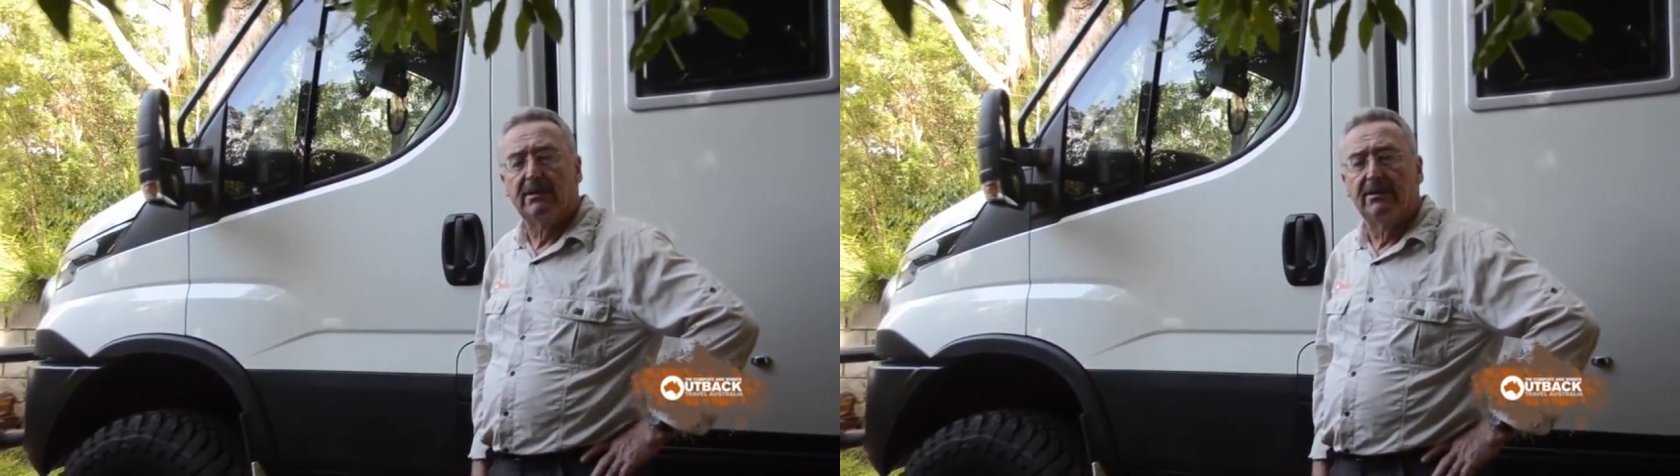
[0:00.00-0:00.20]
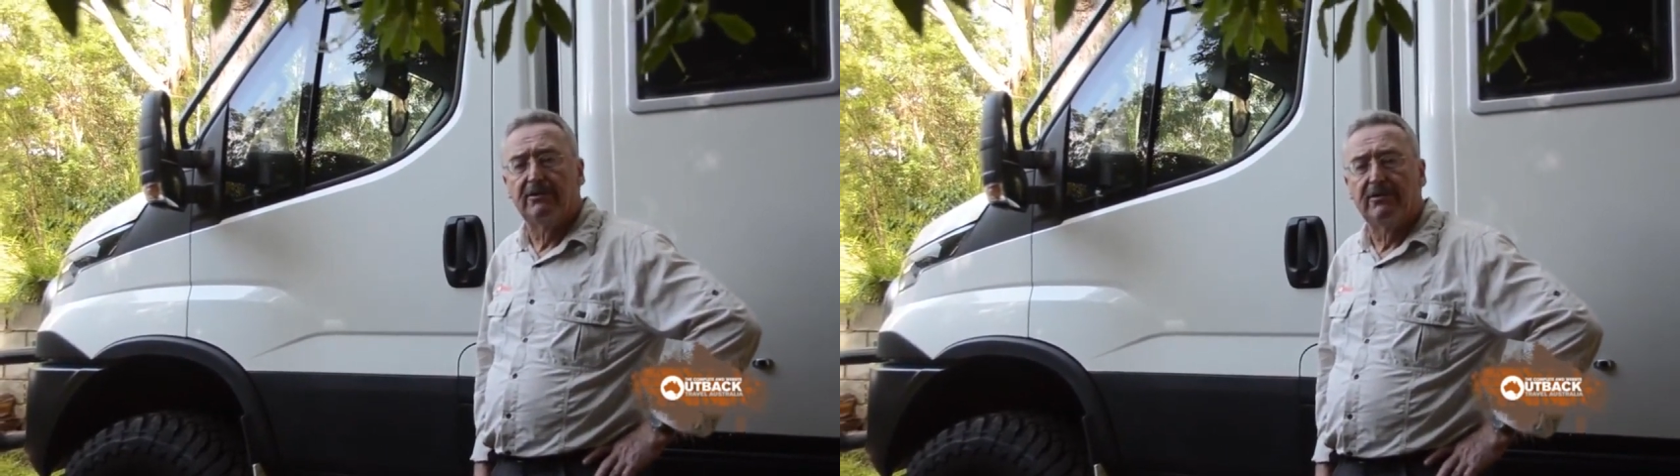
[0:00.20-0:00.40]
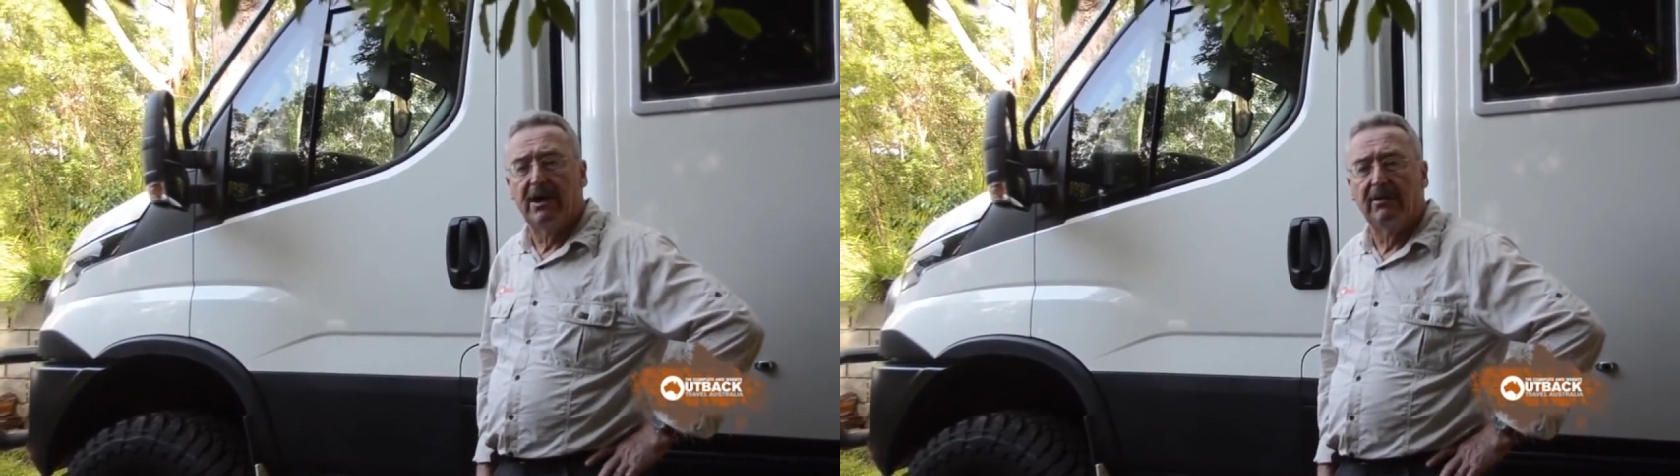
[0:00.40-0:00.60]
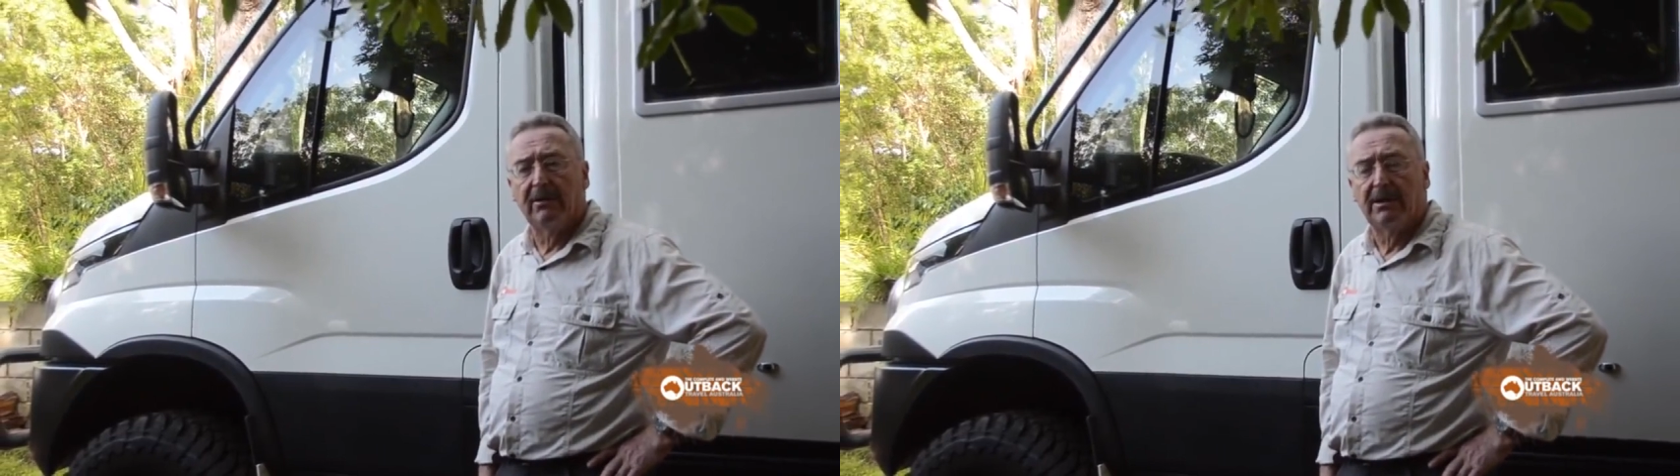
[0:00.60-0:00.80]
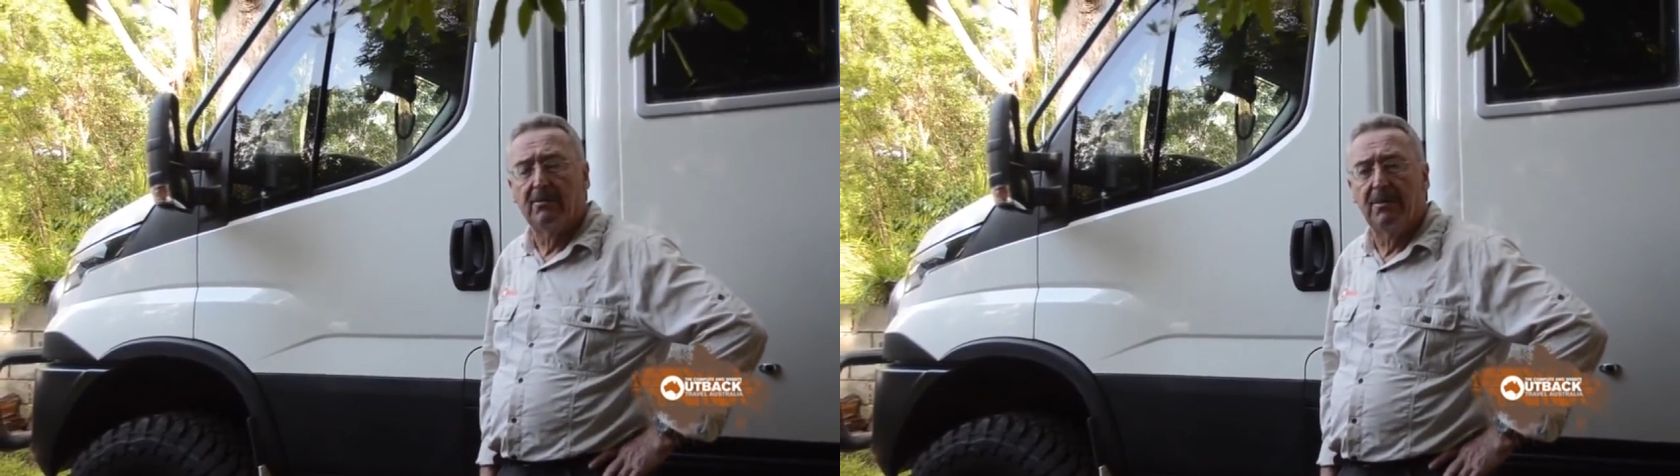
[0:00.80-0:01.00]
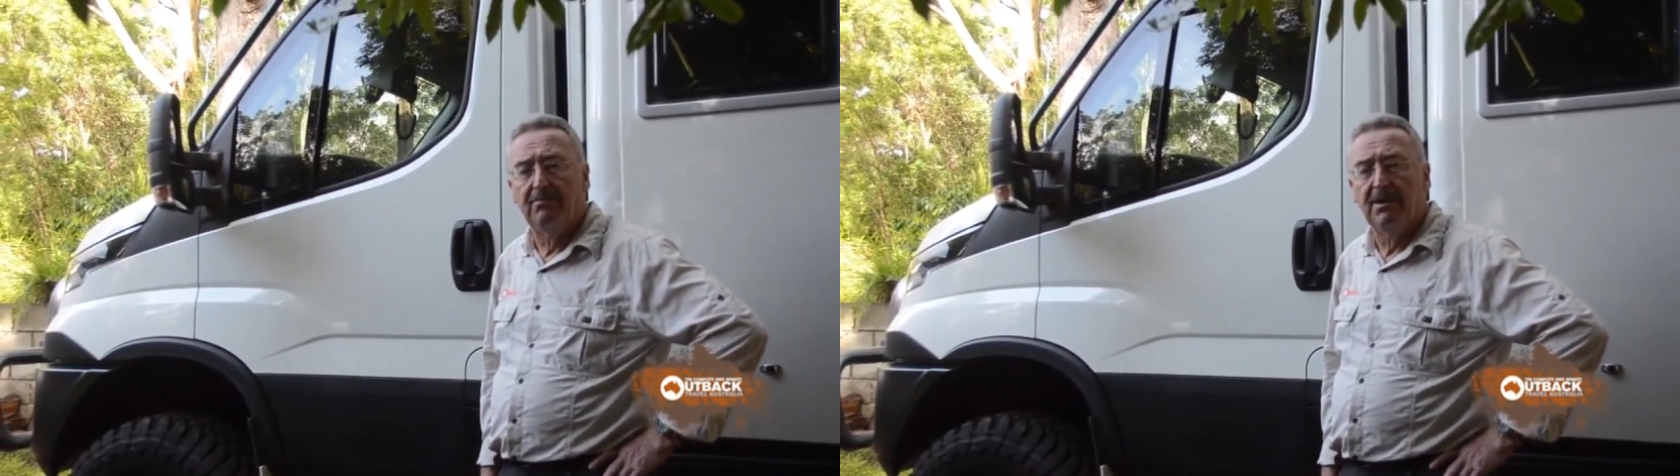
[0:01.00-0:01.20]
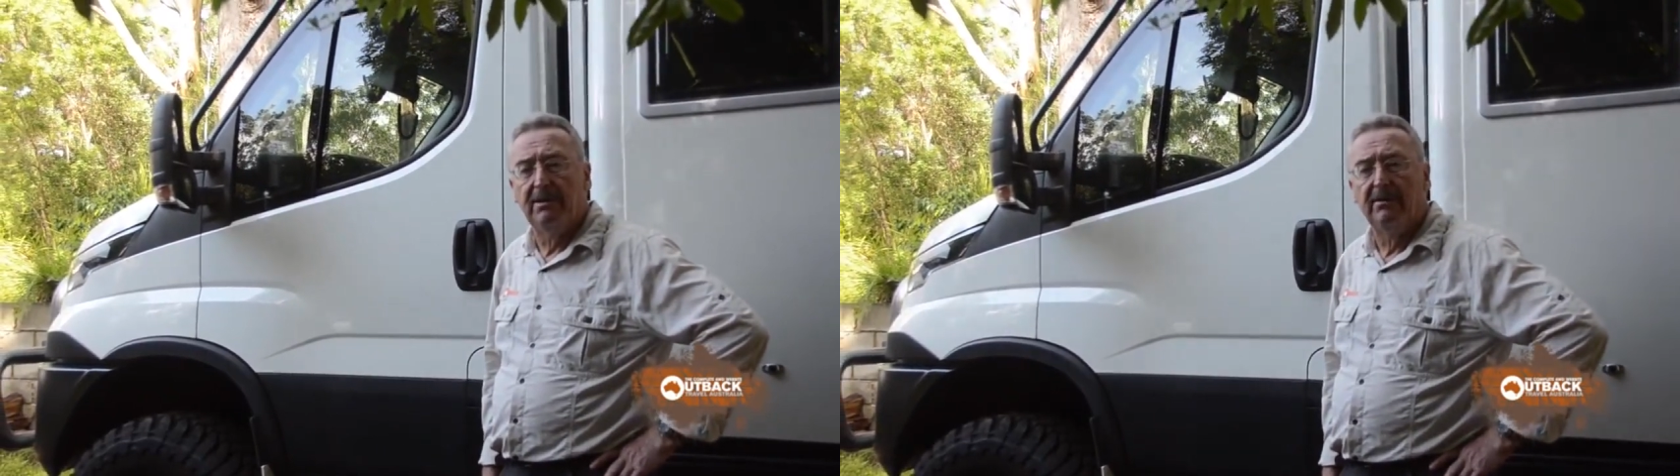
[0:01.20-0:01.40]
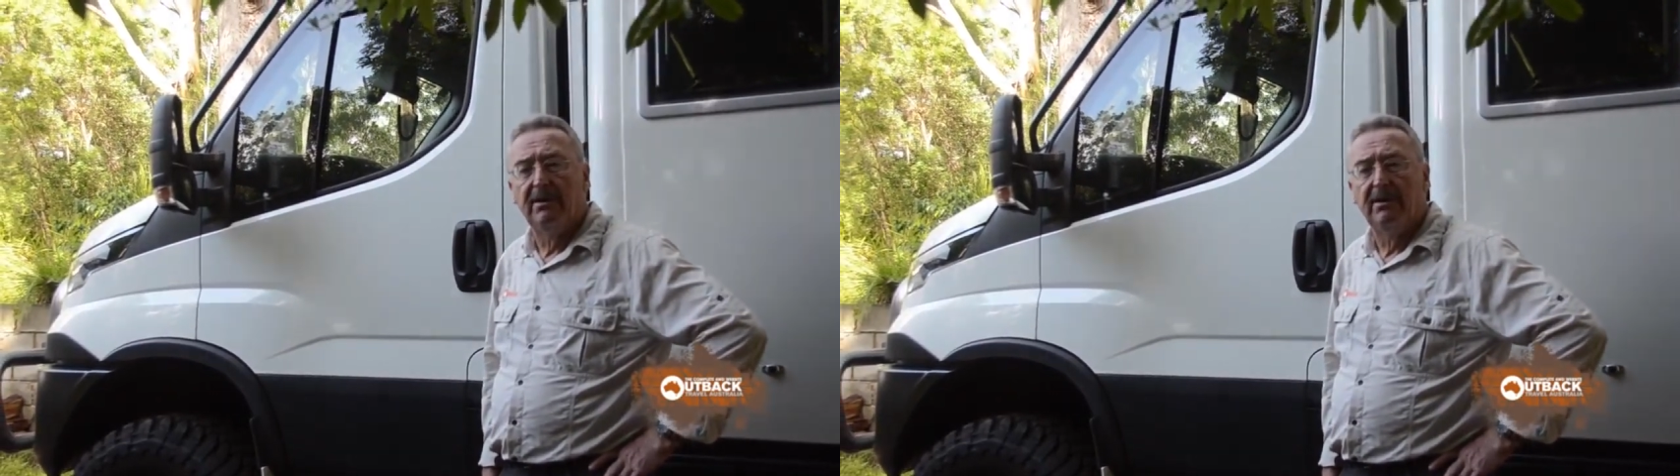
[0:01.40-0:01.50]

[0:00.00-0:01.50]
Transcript: control equipment